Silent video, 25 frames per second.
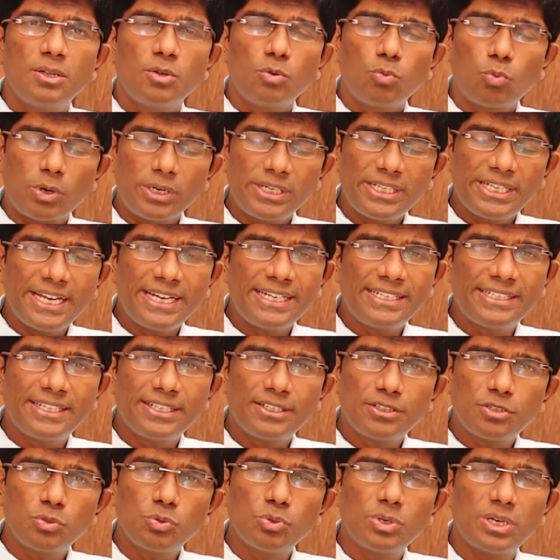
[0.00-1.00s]

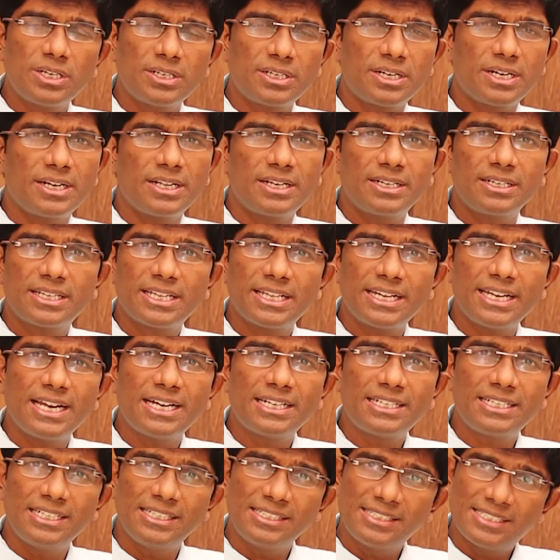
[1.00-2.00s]
180, 200 and
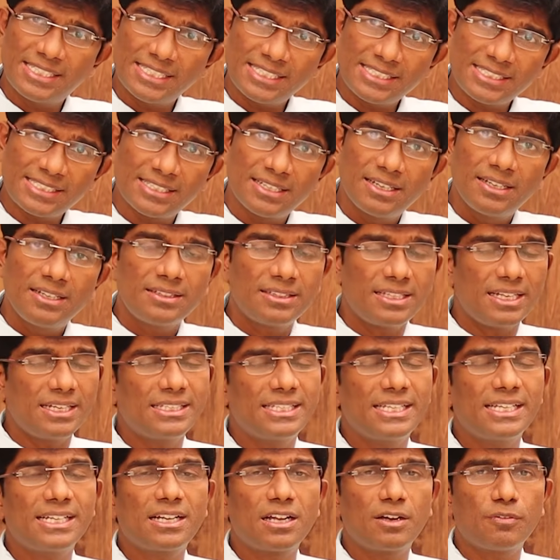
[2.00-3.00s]
creatinine 6, then
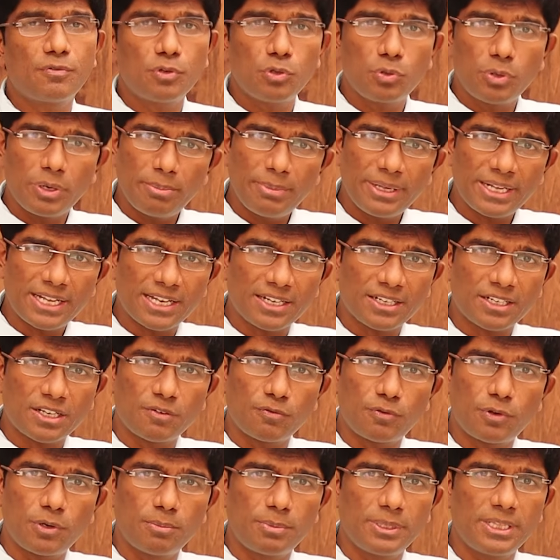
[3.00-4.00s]
think of uremic
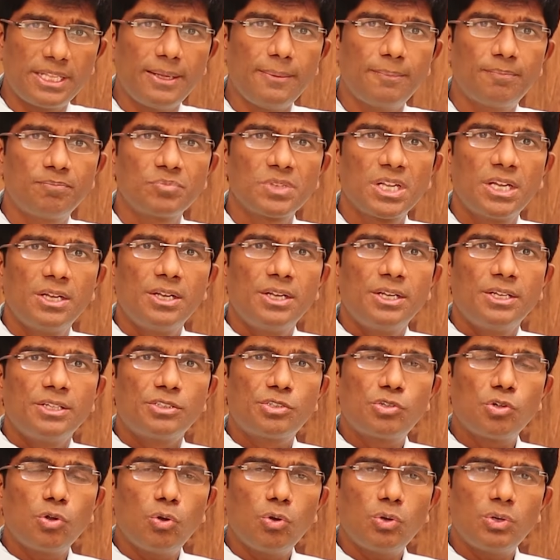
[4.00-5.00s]
encephalopathy.
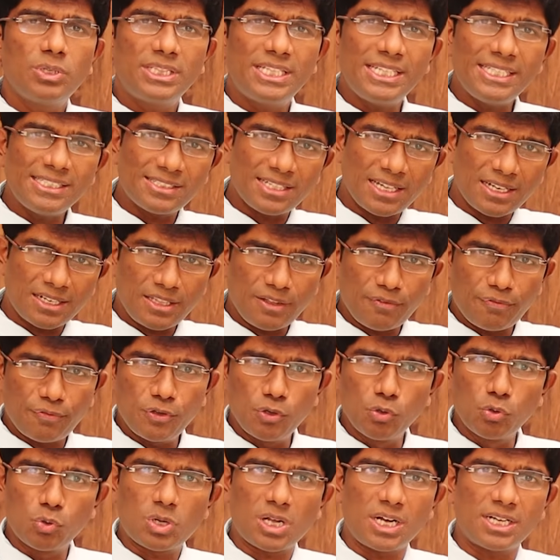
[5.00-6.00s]
So these are the
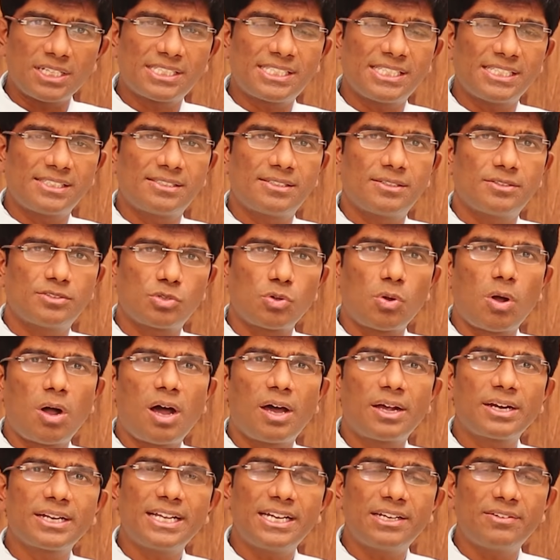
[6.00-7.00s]
few causes. So
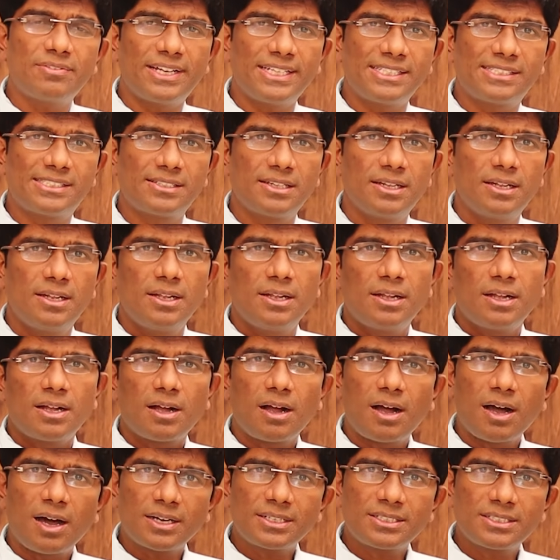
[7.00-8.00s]
organ wise,
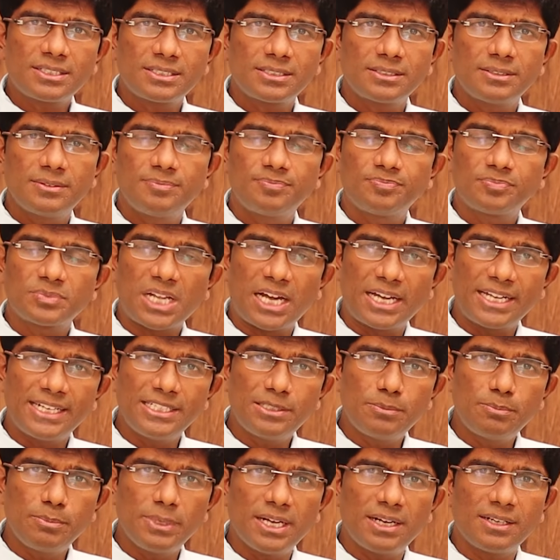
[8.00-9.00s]
heart,
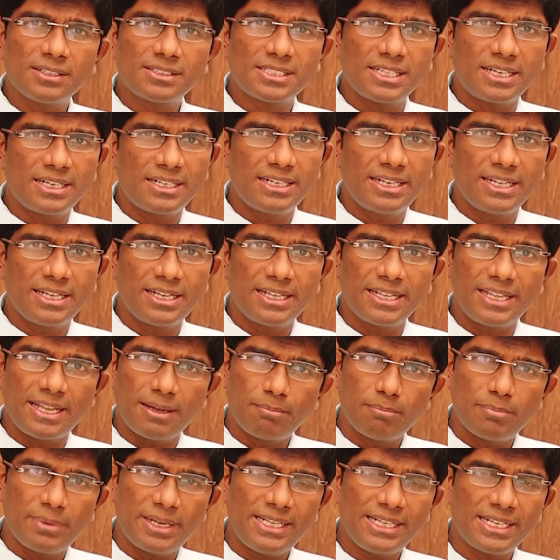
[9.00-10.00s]
arrhythmias and
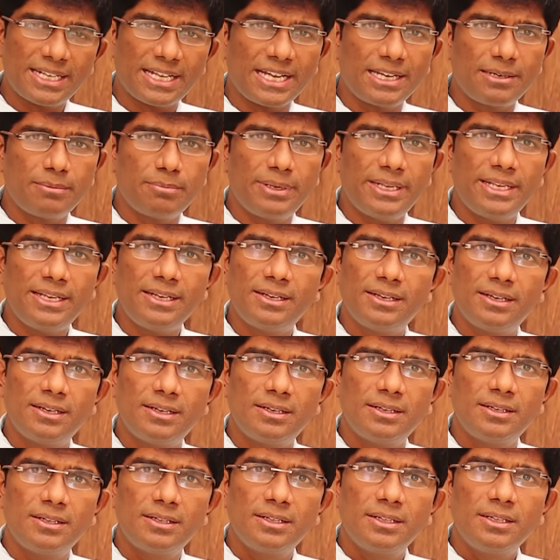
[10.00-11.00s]
MI can be
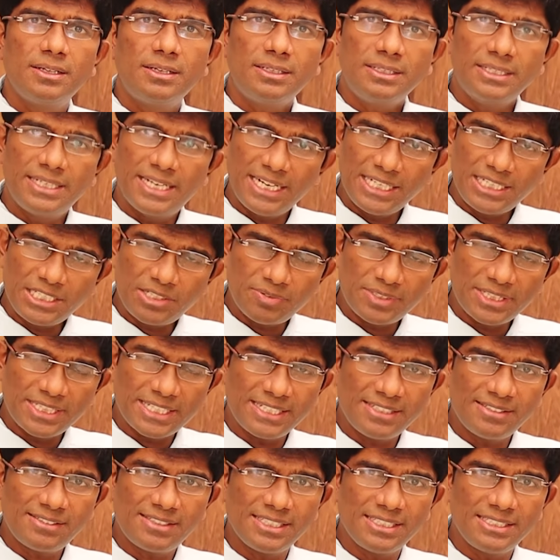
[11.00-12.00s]
dealt with
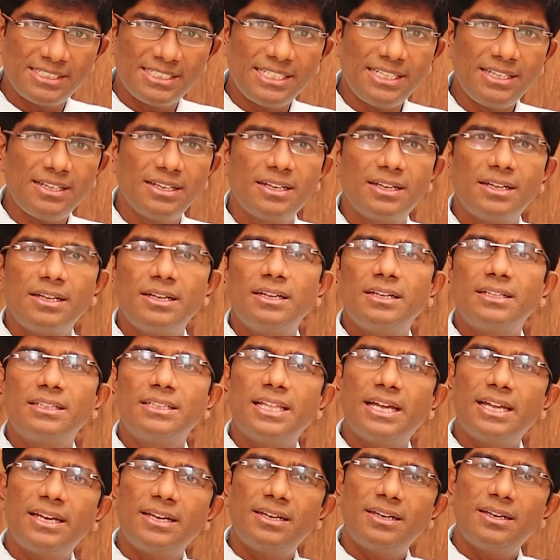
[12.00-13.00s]
ECG.
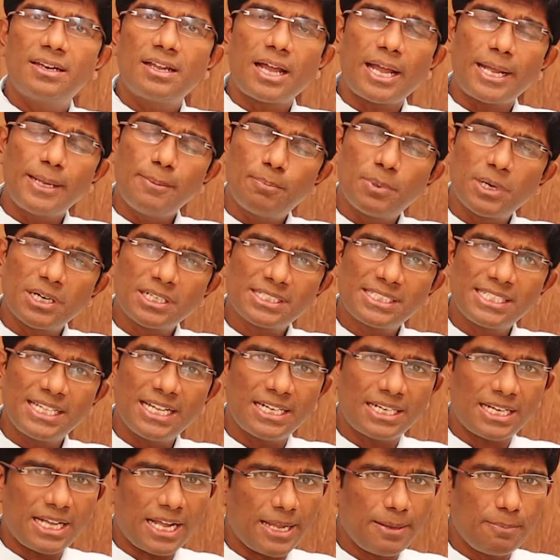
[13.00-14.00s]
Then hypoxia
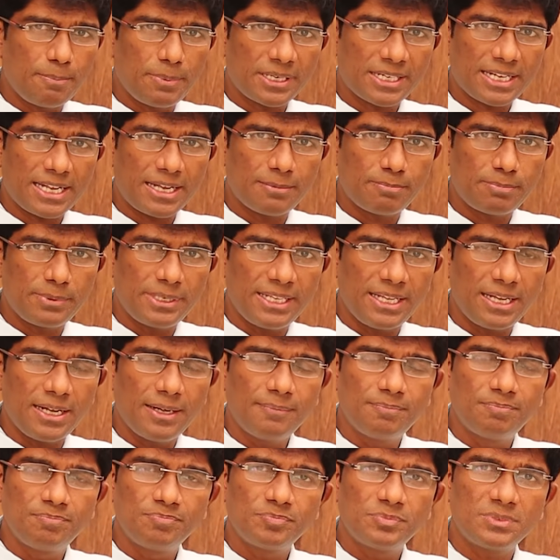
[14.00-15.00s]
and
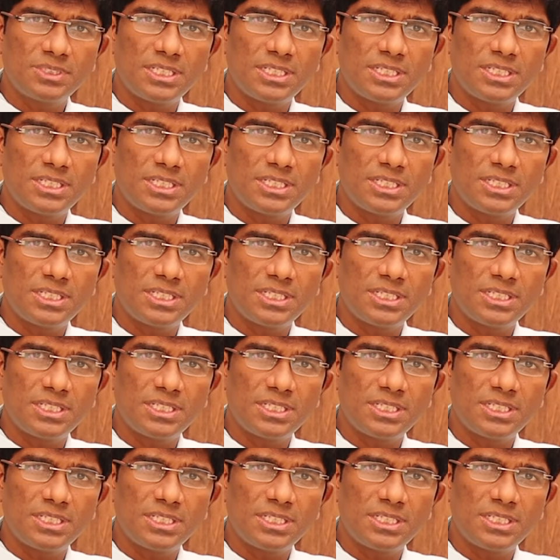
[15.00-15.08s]
hypercapnia,